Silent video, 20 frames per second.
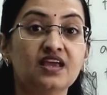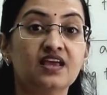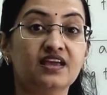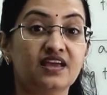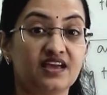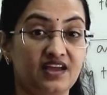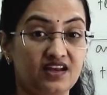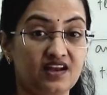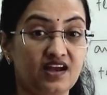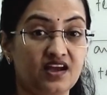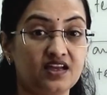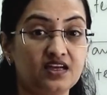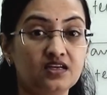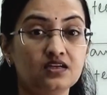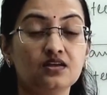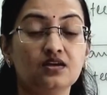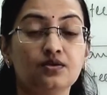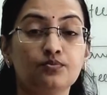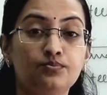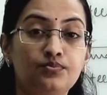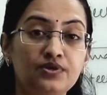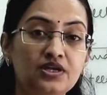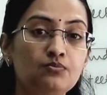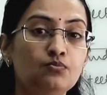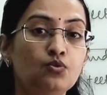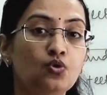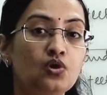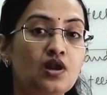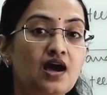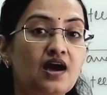canine,
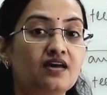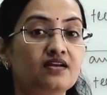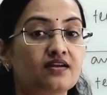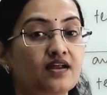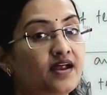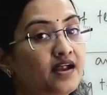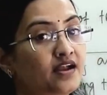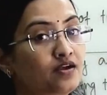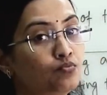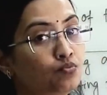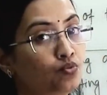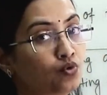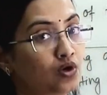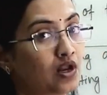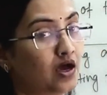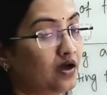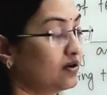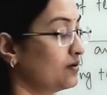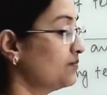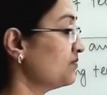premolar and molar.